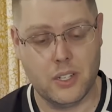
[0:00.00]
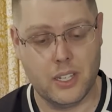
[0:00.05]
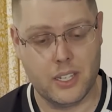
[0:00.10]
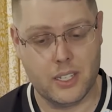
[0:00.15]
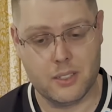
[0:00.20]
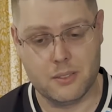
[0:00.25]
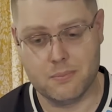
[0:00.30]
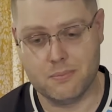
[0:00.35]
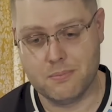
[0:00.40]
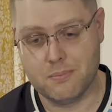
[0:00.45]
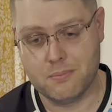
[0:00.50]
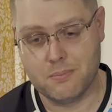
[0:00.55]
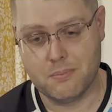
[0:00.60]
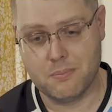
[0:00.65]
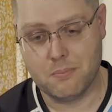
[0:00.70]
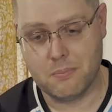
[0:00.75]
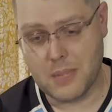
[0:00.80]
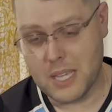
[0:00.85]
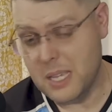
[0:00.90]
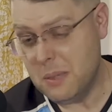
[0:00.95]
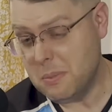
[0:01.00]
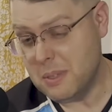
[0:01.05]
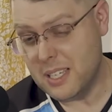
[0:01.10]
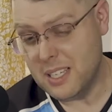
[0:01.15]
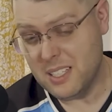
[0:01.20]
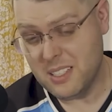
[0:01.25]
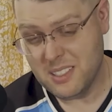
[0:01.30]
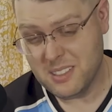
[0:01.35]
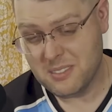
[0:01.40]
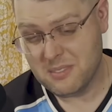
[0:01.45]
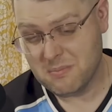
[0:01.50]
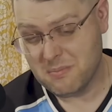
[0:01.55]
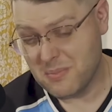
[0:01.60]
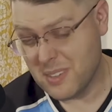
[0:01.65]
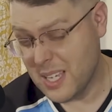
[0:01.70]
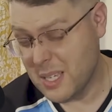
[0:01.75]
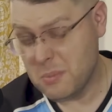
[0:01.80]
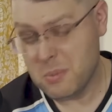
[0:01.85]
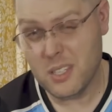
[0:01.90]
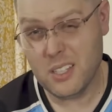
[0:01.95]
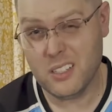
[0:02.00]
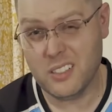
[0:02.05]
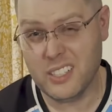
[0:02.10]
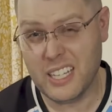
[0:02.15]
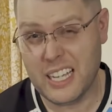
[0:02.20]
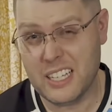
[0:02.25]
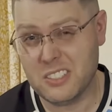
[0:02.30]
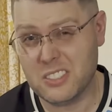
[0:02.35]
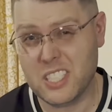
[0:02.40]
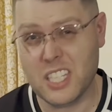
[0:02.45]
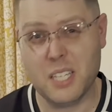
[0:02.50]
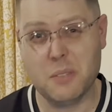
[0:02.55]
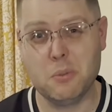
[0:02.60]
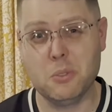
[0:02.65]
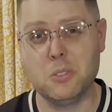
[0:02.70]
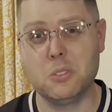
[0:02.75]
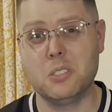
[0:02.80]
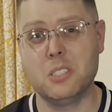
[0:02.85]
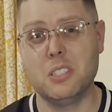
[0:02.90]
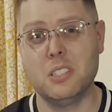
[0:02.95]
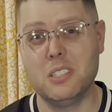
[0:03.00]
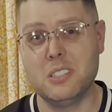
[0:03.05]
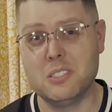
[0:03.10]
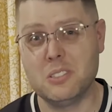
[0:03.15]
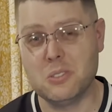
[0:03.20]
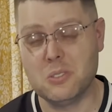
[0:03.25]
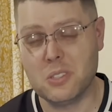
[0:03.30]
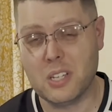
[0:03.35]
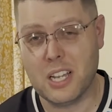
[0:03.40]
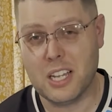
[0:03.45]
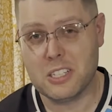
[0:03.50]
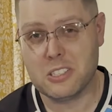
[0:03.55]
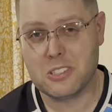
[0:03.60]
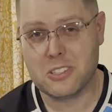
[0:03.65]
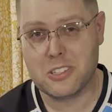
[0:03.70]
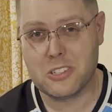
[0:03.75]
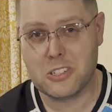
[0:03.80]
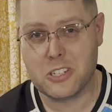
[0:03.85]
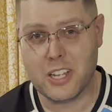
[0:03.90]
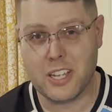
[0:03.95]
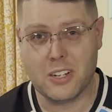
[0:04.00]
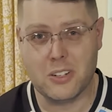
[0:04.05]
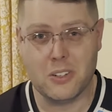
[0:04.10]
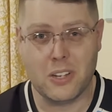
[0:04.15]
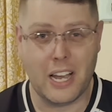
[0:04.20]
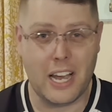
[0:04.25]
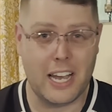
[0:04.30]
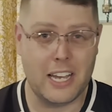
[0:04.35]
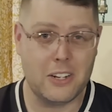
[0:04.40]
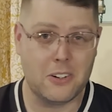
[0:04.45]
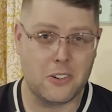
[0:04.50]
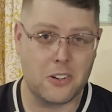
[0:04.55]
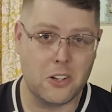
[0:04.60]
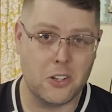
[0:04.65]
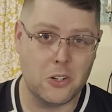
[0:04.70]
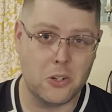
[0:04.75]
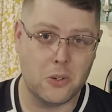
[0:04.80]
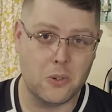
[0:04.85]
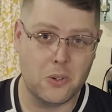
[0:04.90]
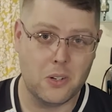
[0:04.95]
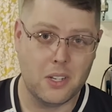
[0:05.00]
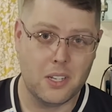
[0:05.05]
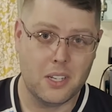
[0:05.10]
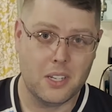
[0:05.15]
and maybe the last time you'll see these little guys on the channel. I don't know.